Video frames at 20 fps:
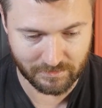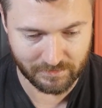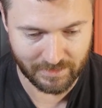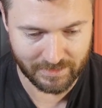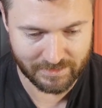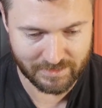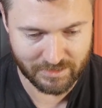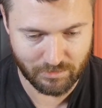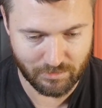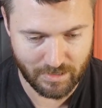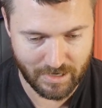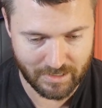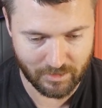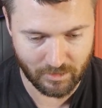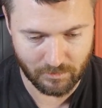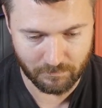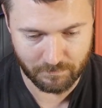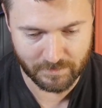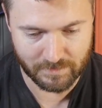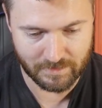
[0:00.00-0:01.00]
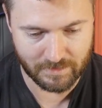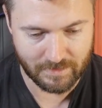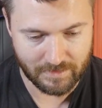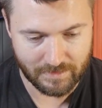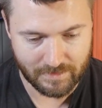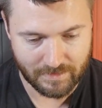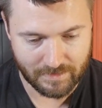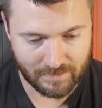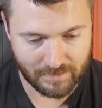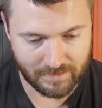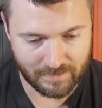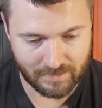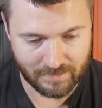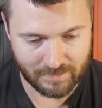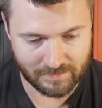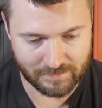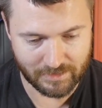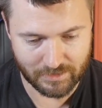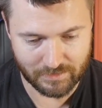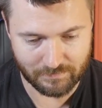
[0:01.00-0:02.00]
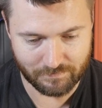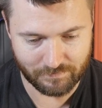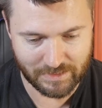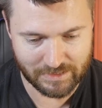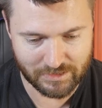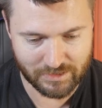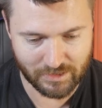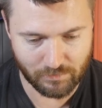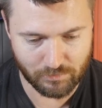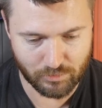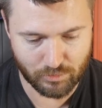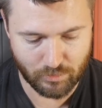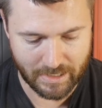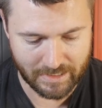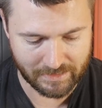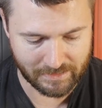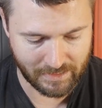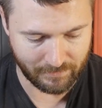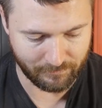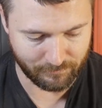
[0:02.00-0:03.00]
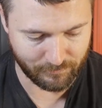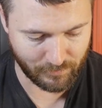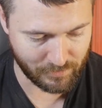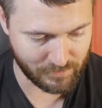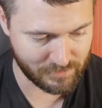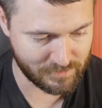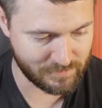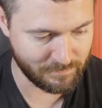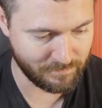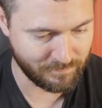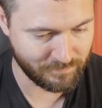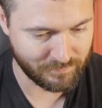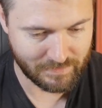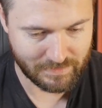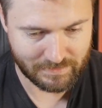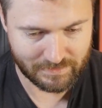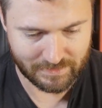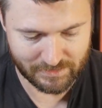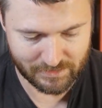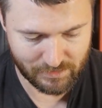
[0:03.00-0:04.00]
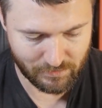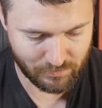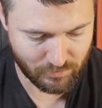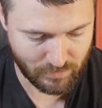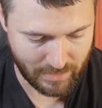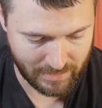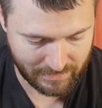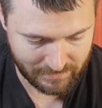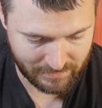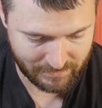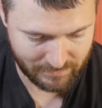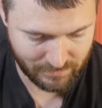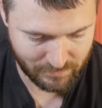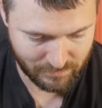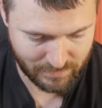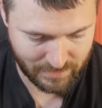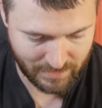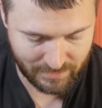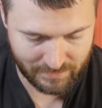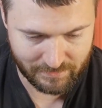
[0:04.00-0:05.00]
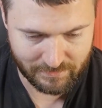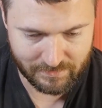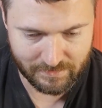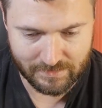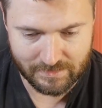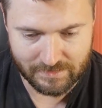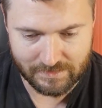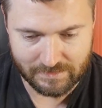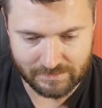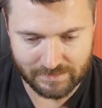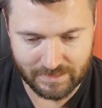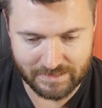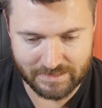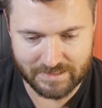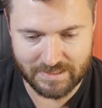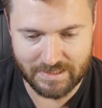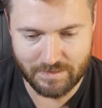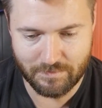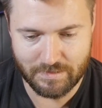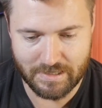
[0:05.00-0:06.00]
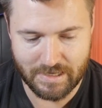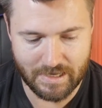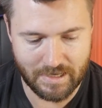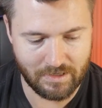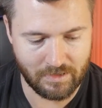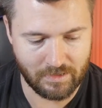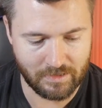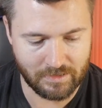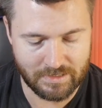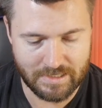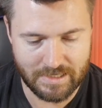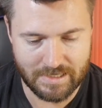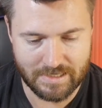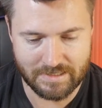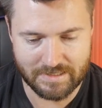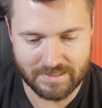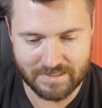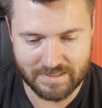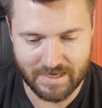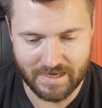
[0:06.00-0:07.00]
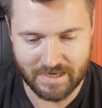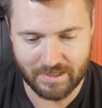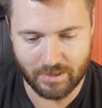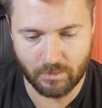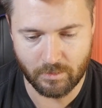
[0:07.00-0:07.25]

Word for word: Let's crack open, uh, the, let's do Dragonite first. Let's do Dragonite, okay. Let's see what we get on the inside.